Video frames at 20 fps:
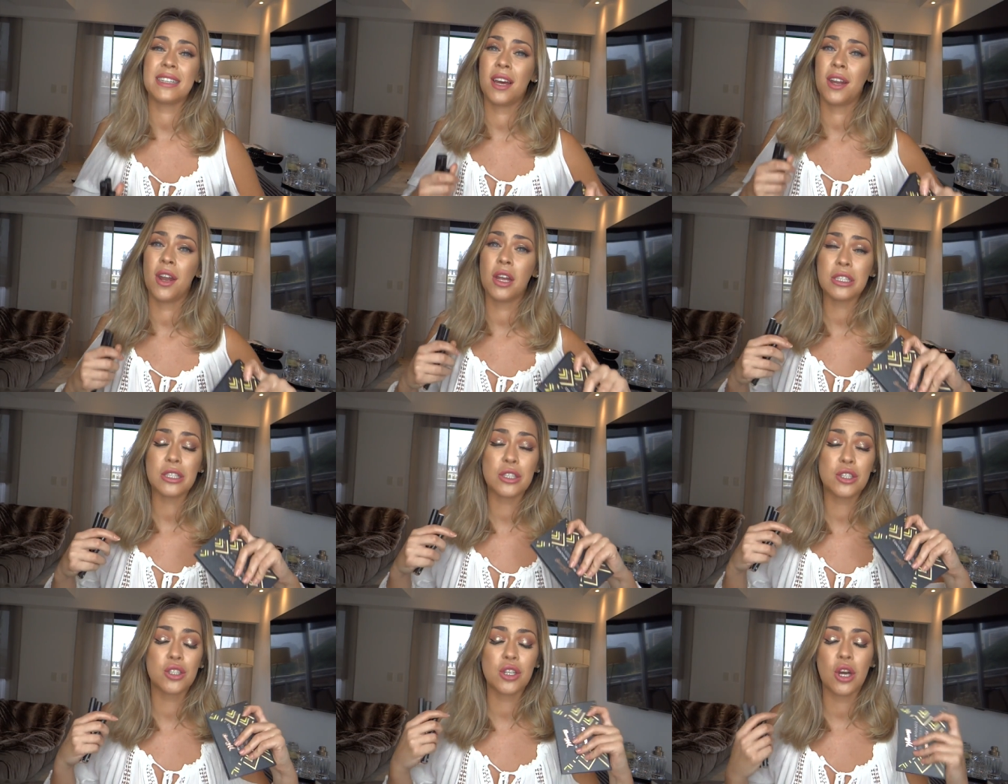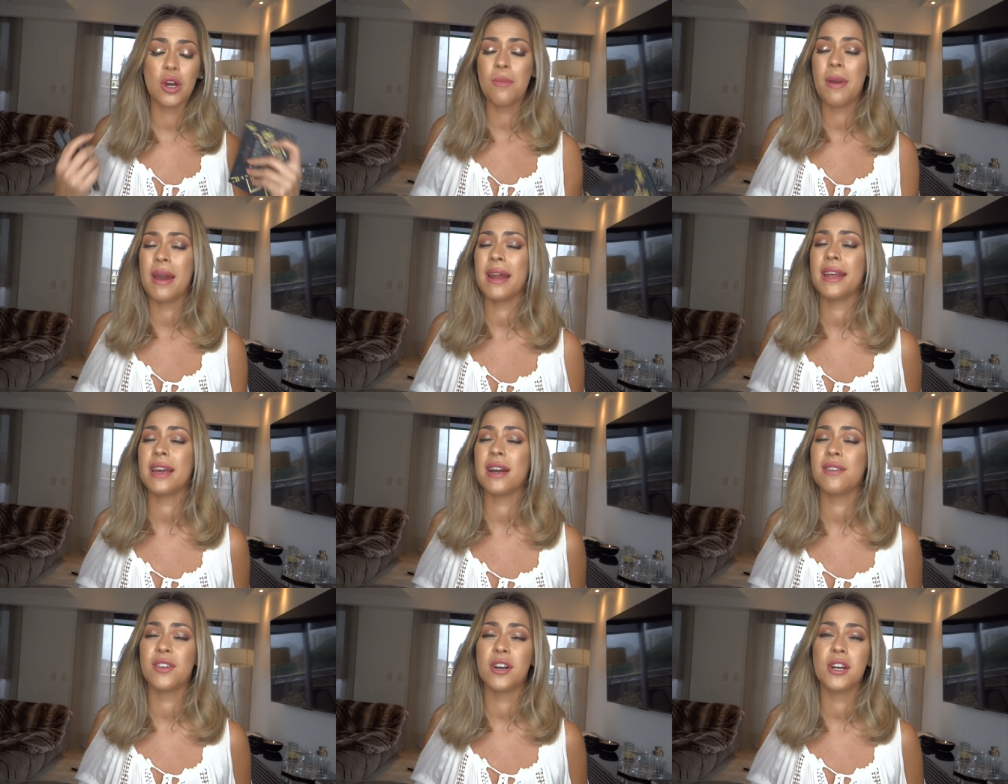and so
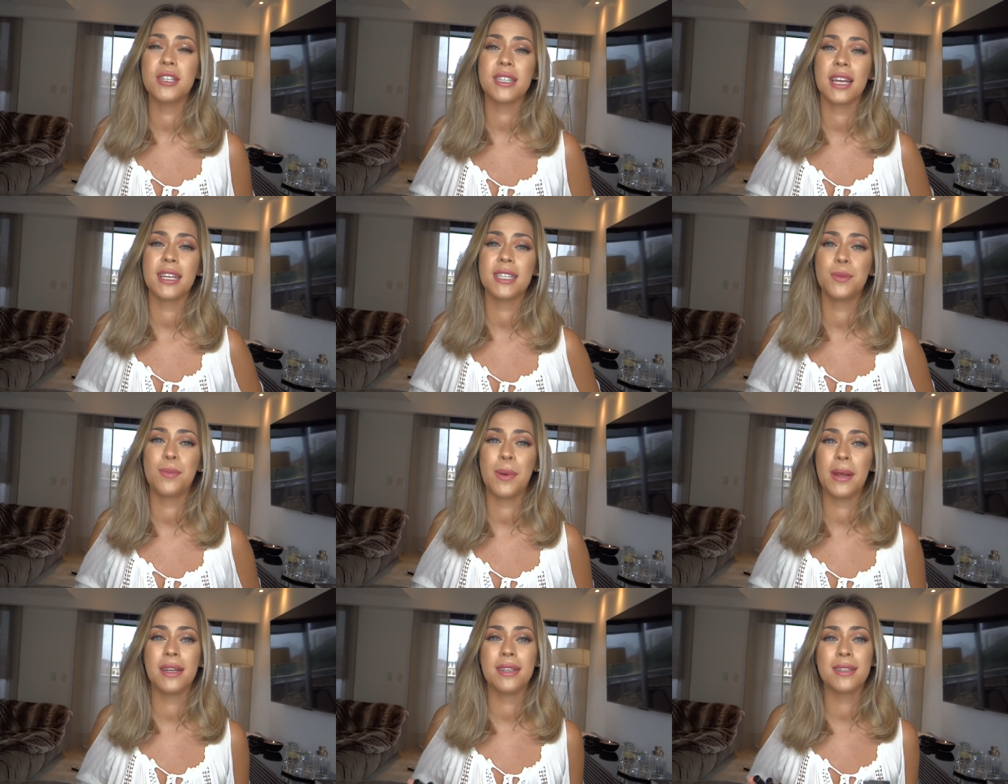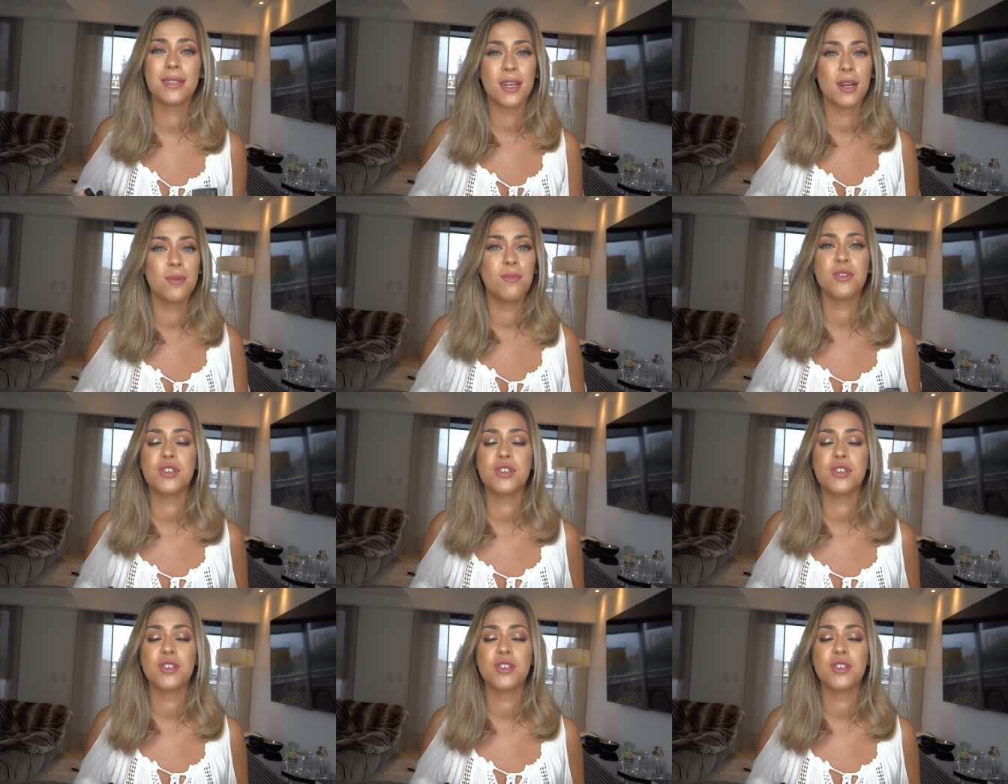many of us are spending so